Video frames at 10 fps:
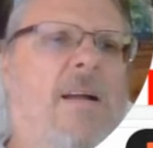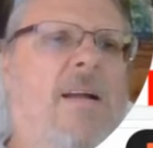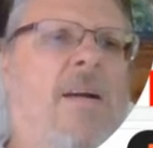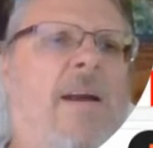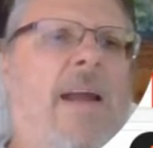
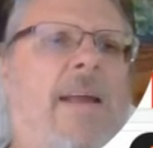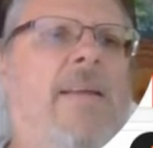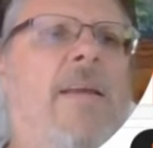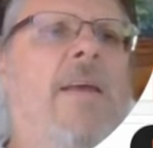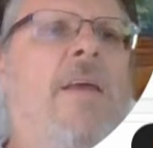All right.
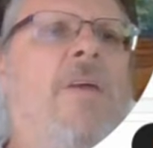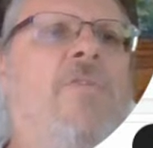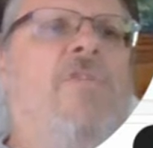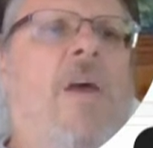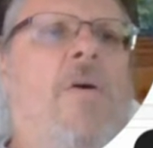
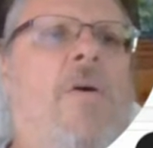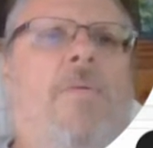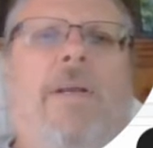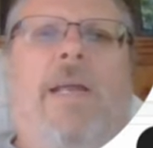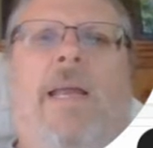
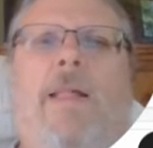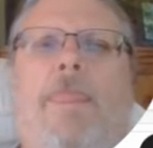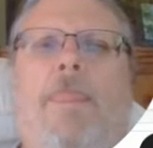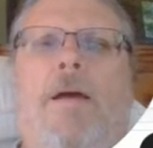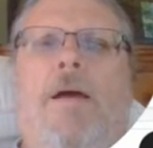So
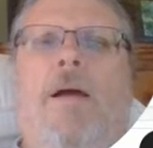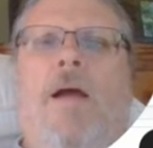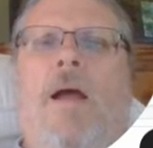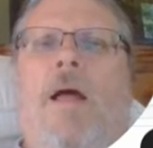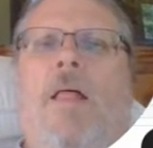
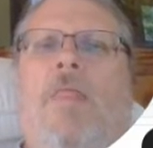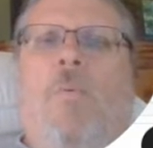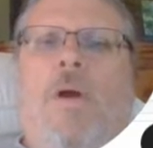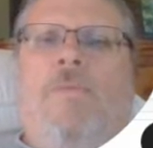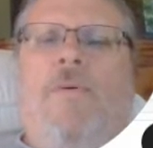the
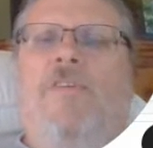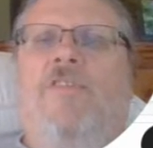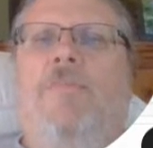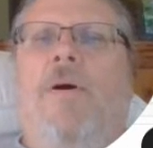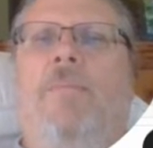workforce
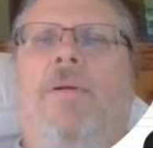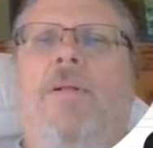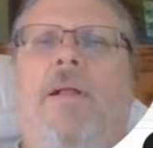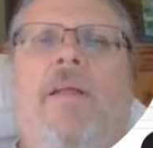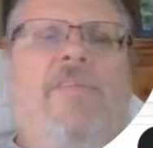is
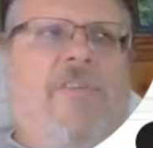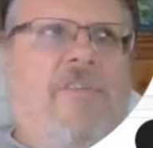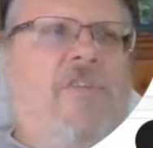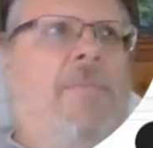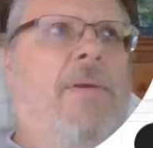mobile, it's
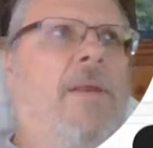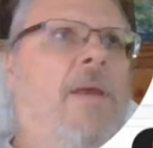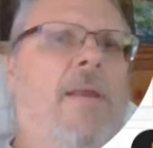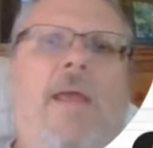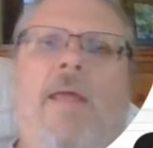
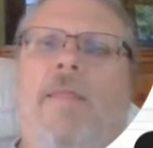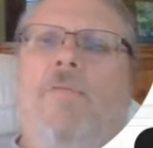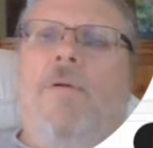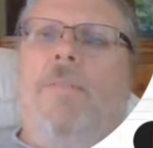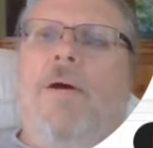distributed, and they're
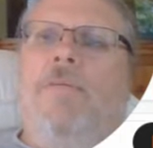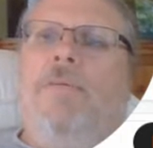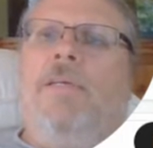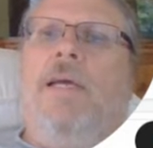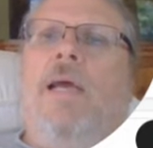
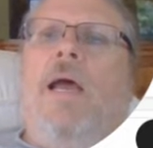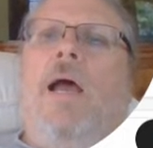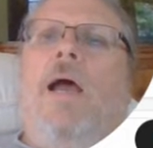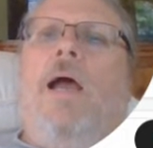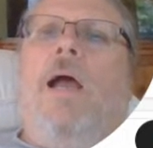remote.
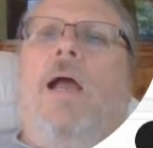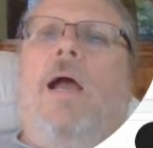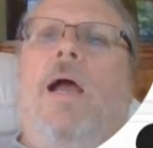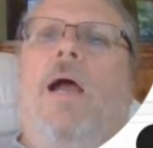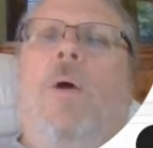
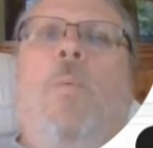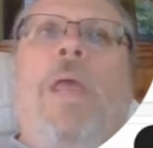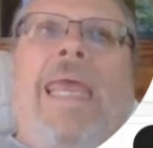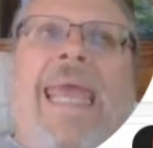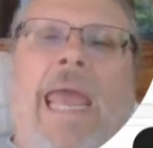
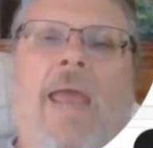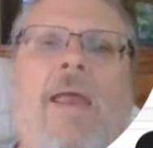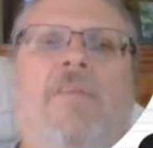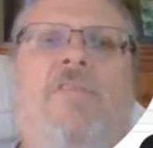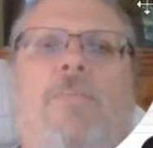We
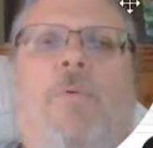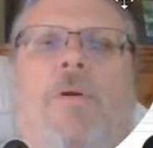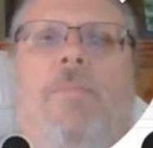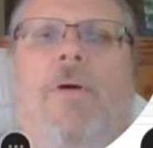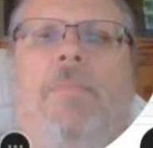can
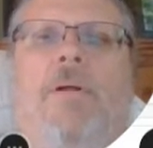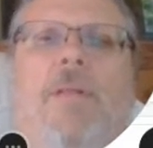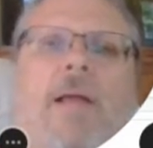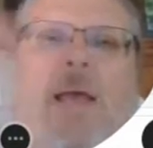support mobile.